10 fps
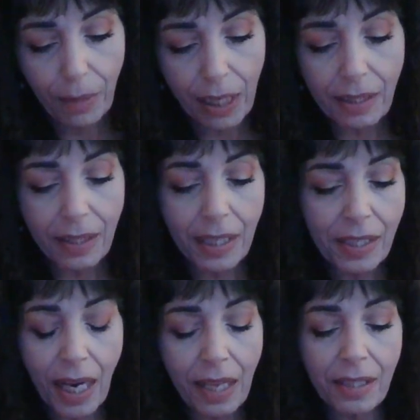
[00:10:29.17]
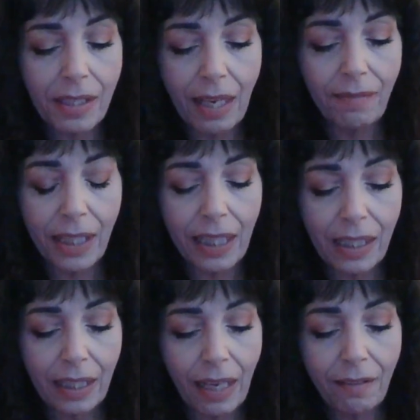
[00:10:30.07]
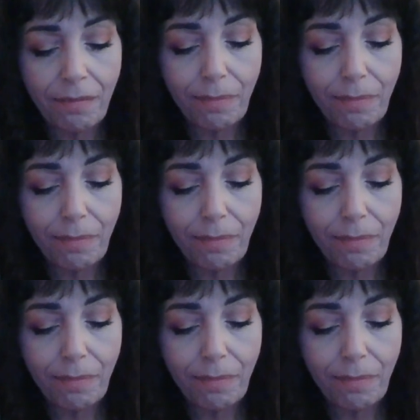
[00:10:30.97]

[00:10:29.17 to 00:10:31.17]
It's got this lovely love,